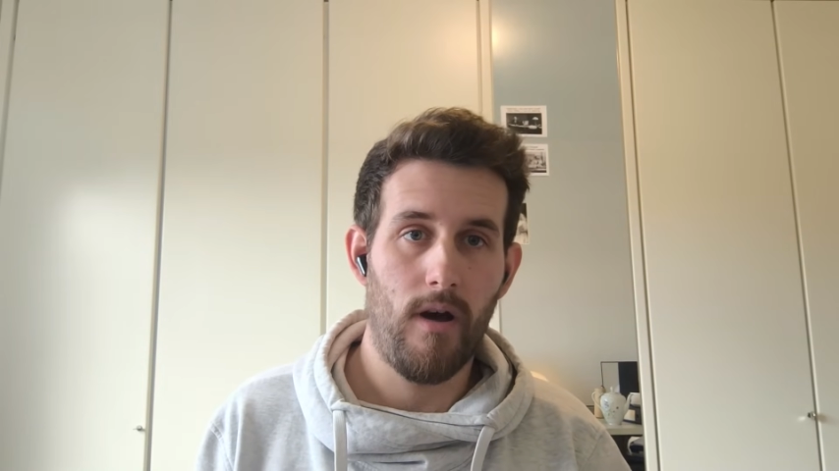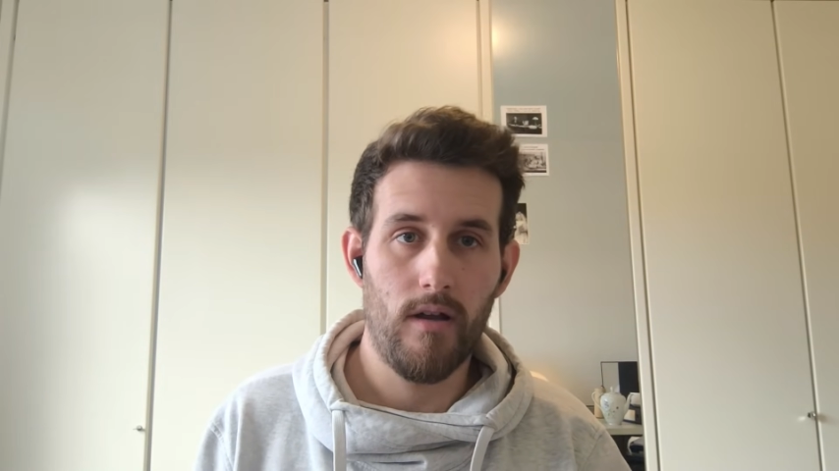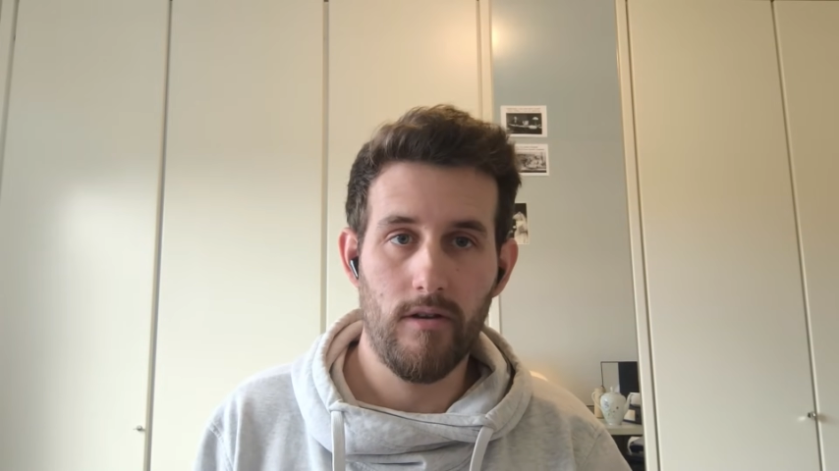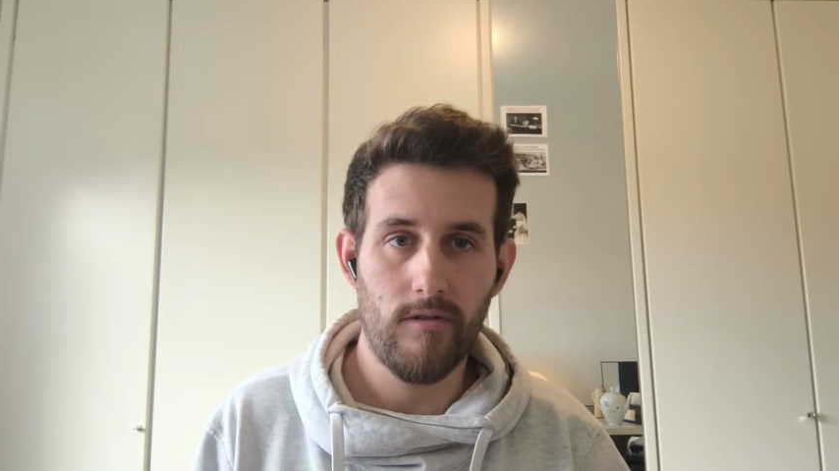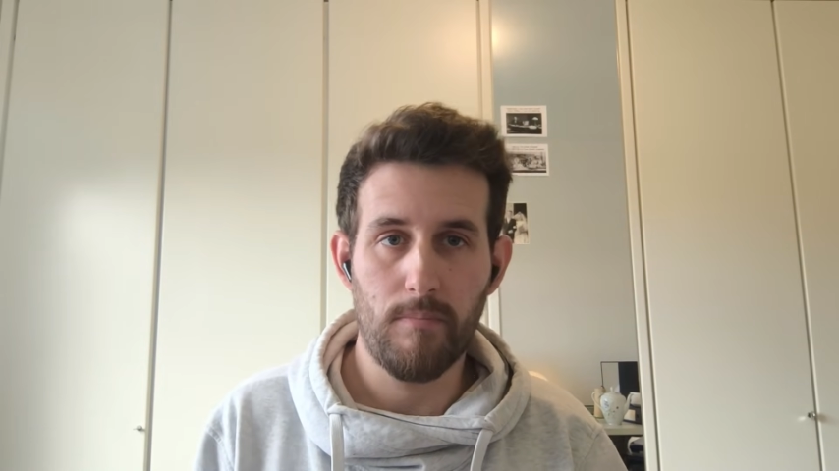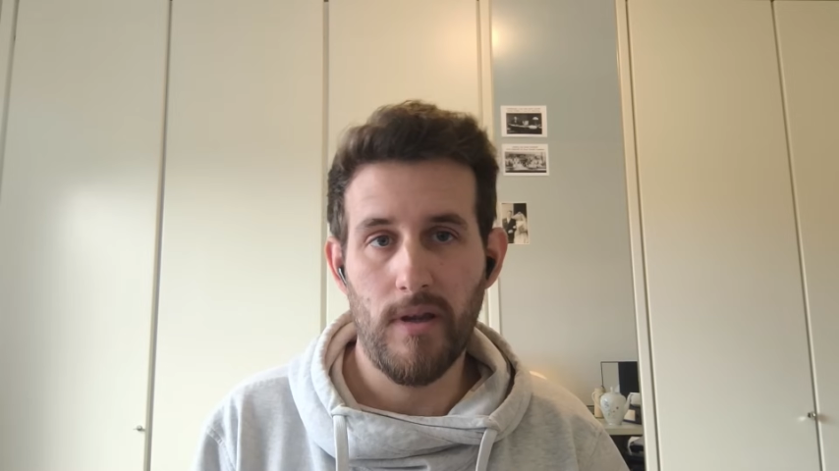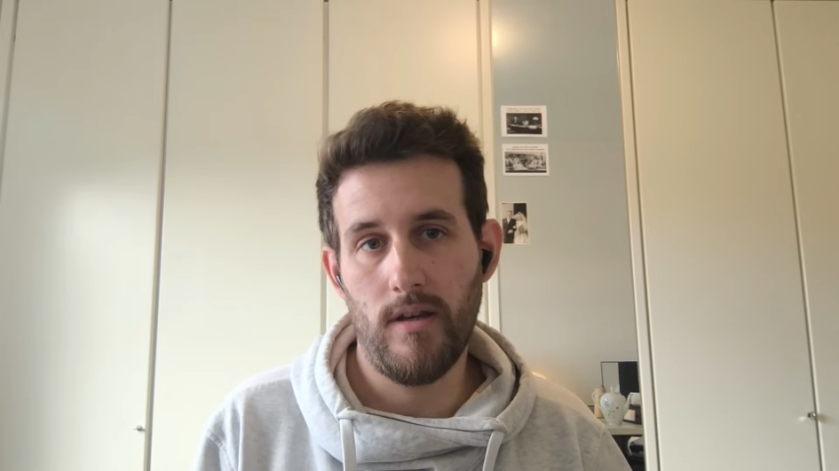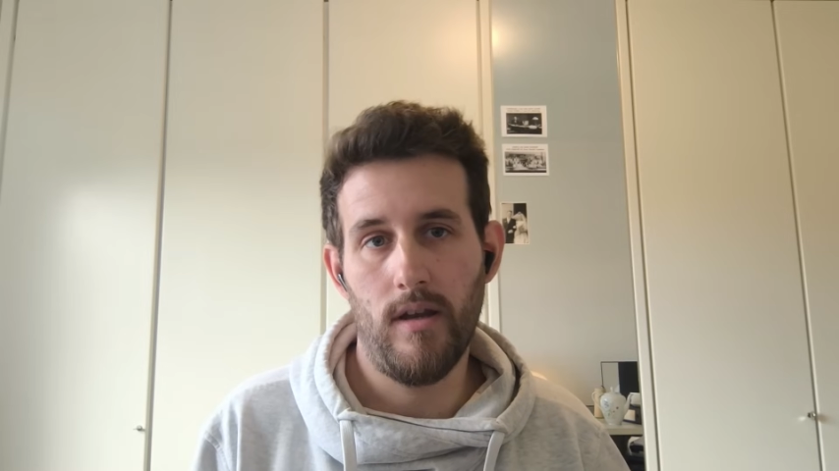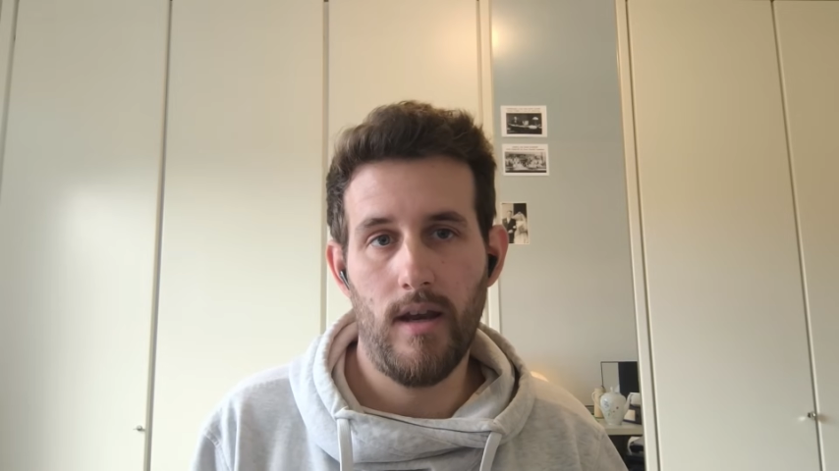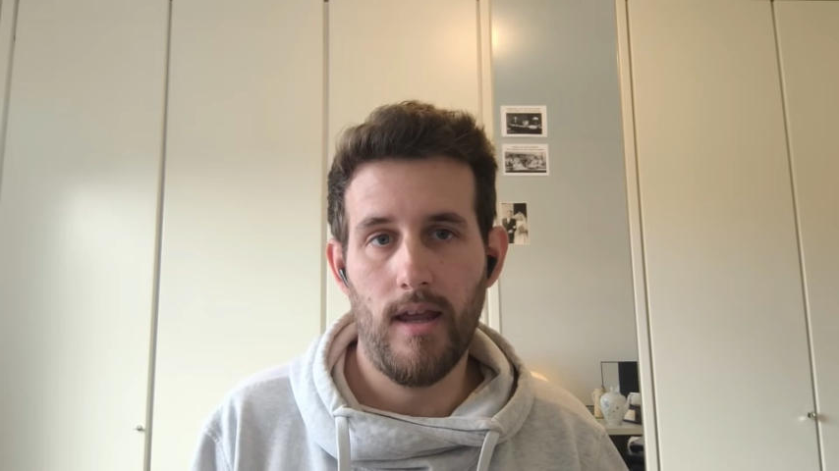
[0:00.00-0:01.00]
honest
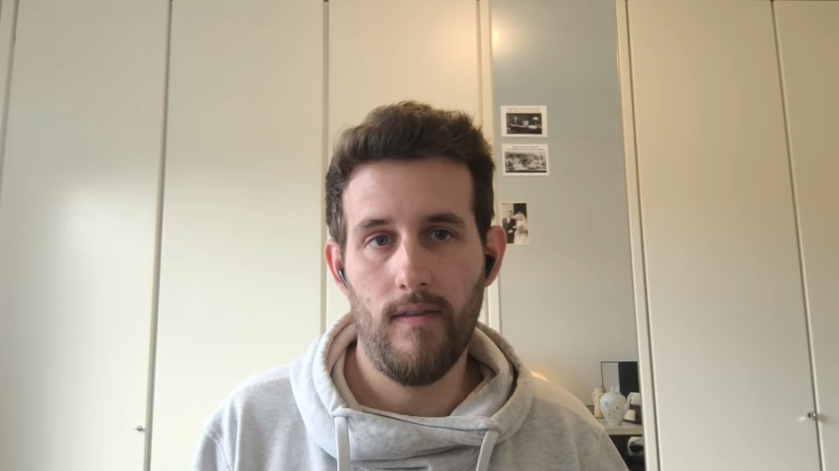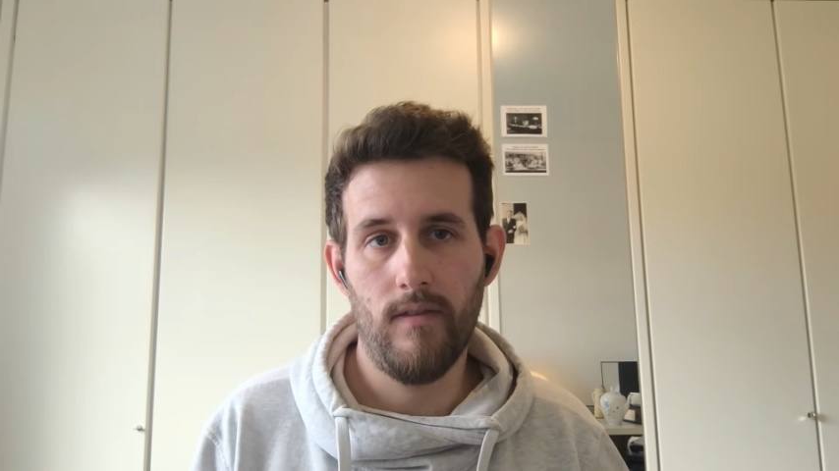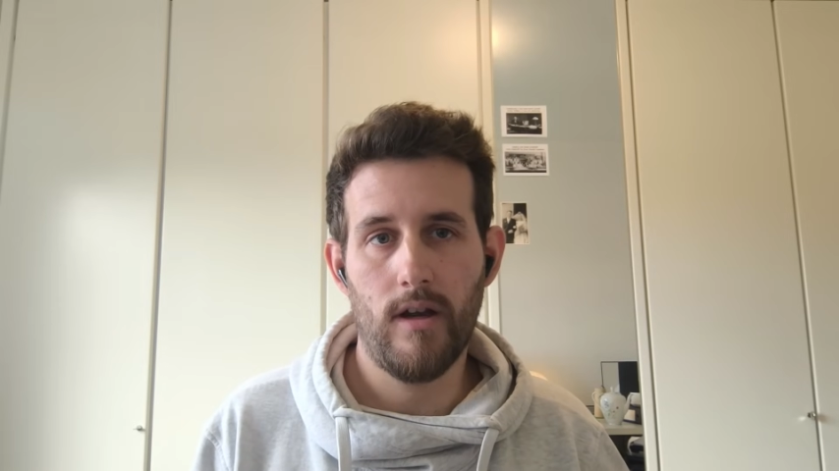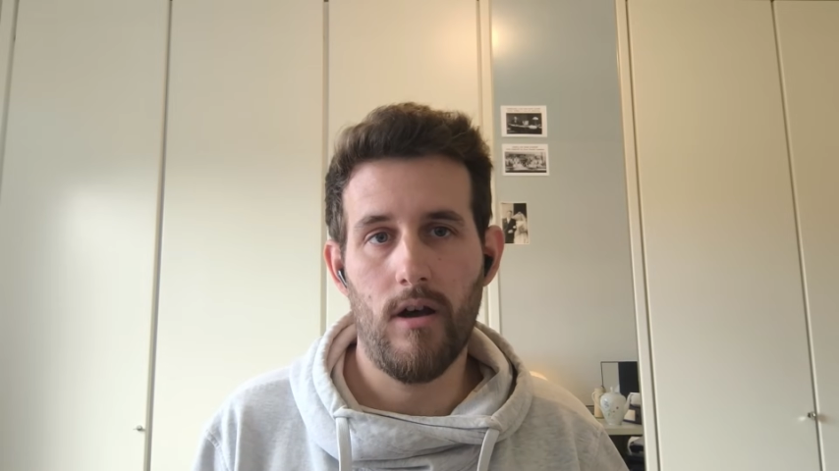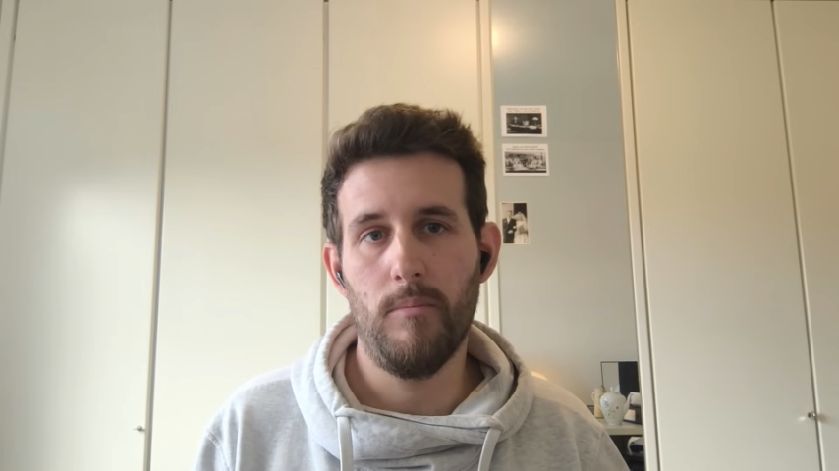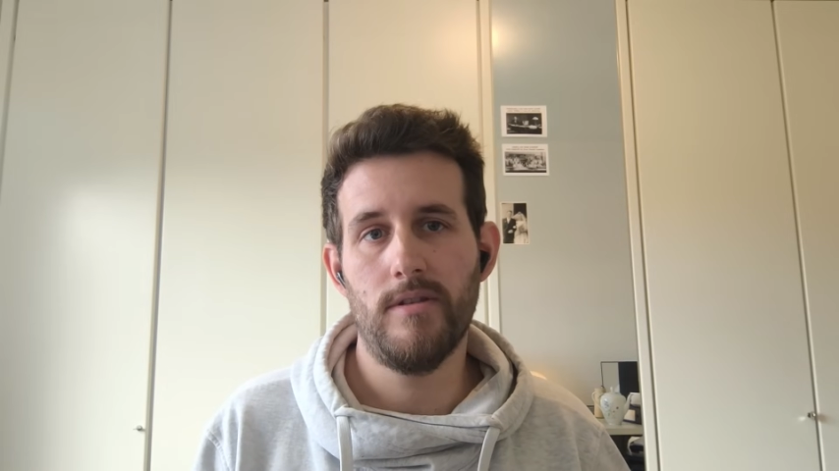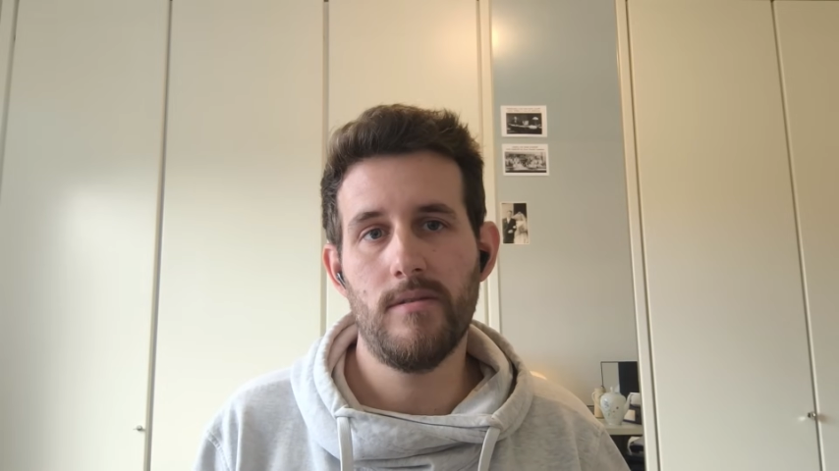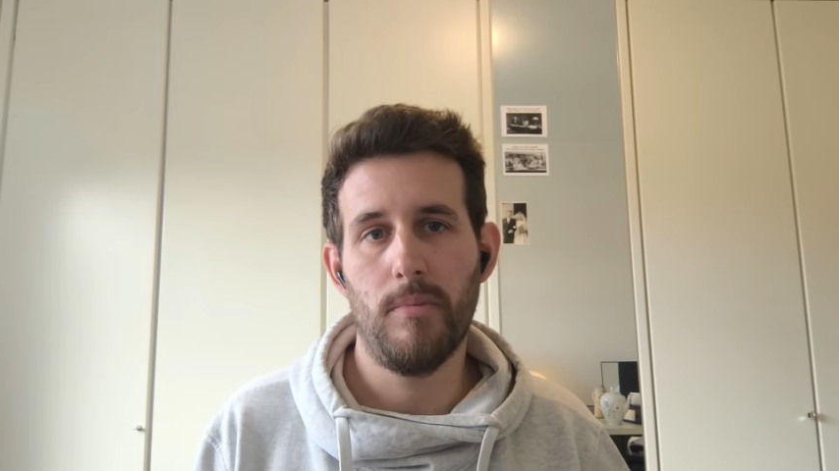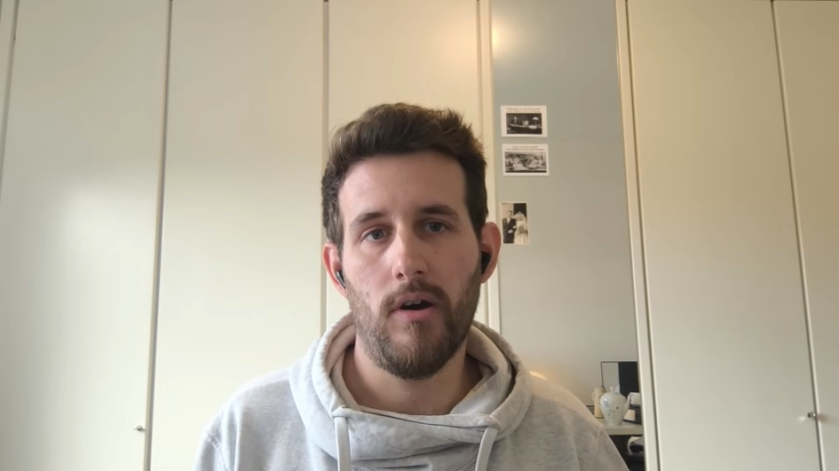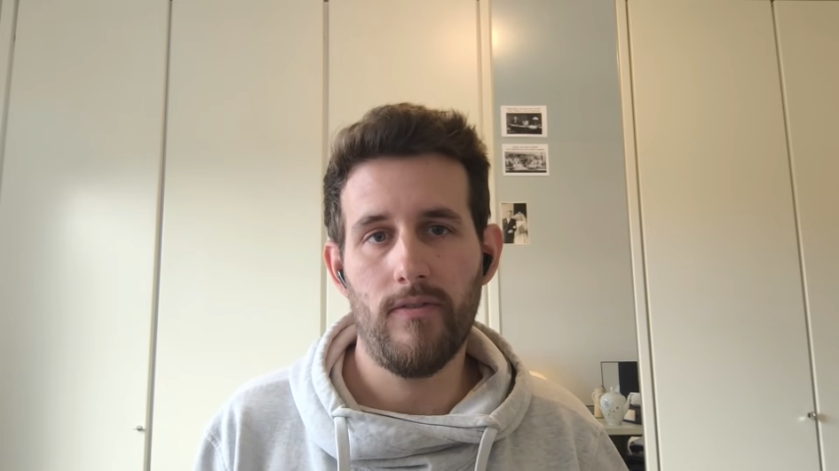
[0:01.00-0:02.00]
opinion in the
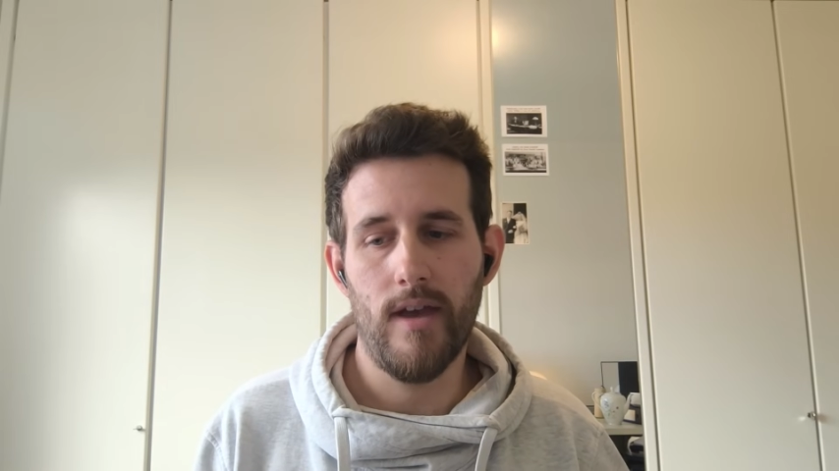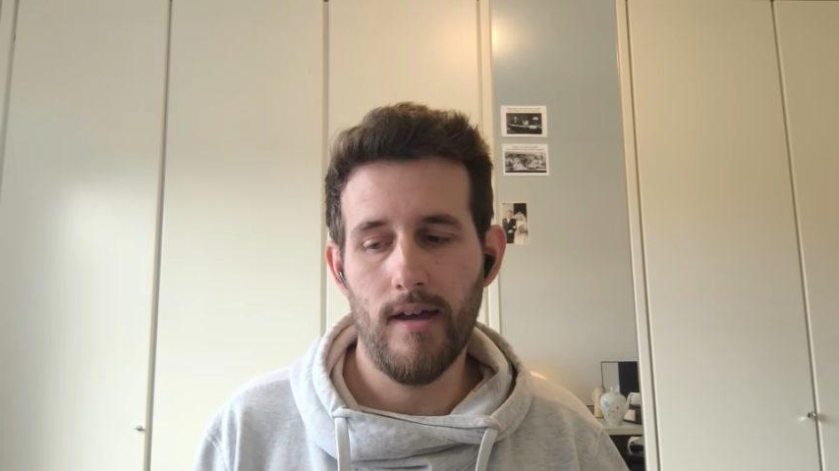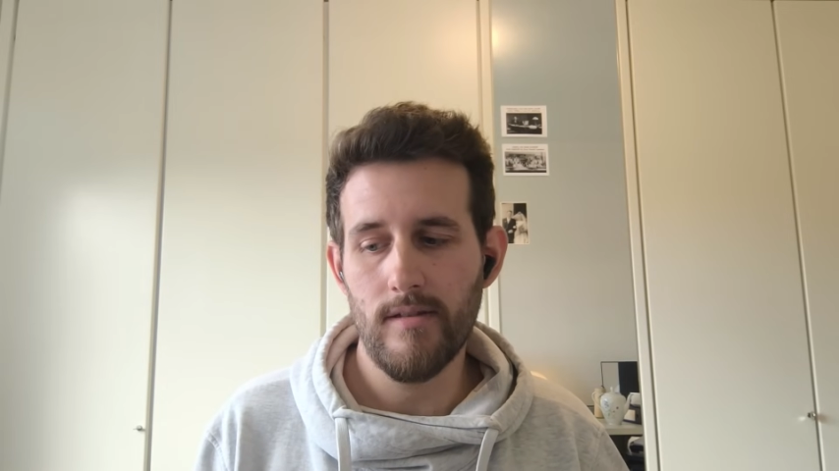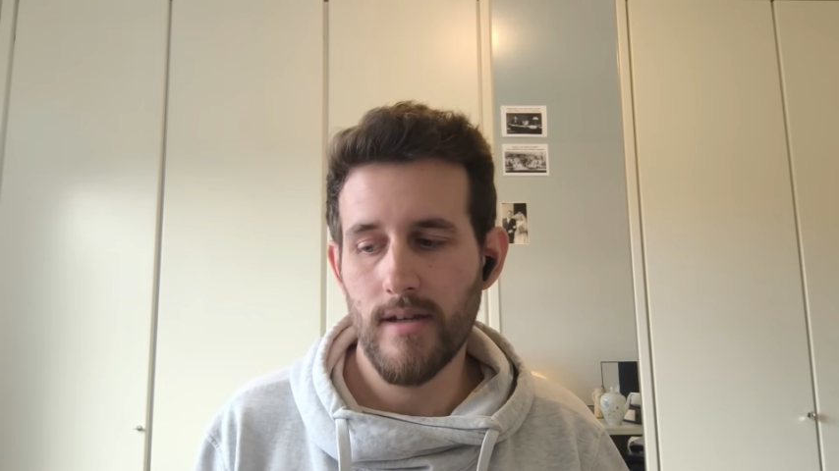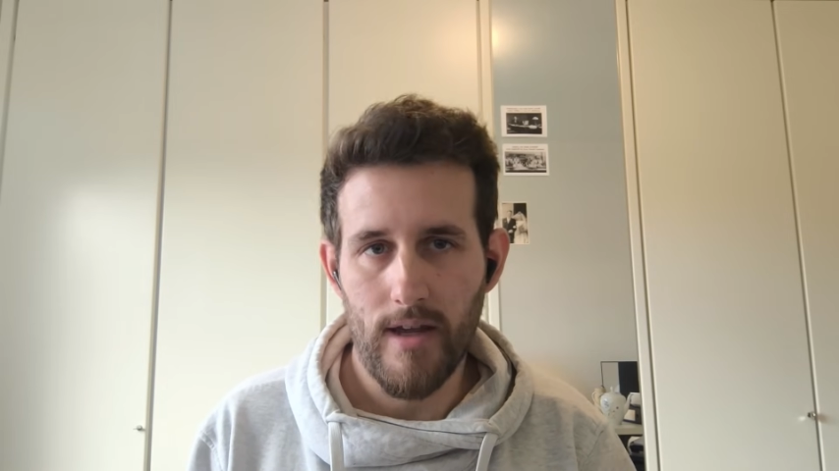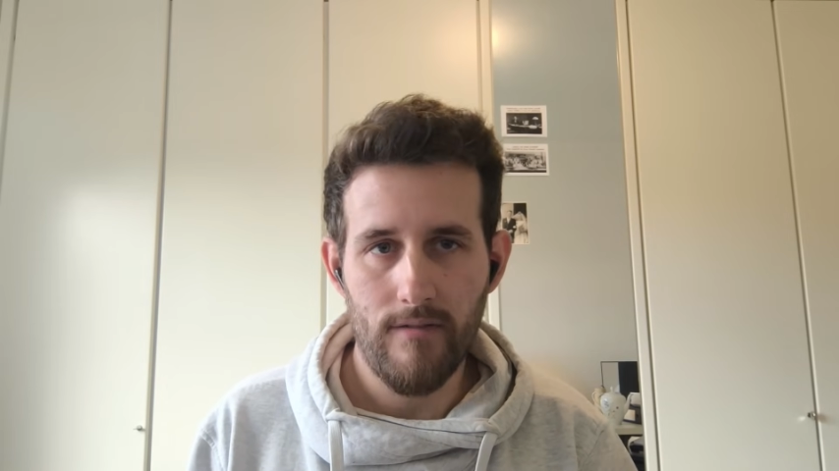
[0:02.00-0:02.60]
comments about that.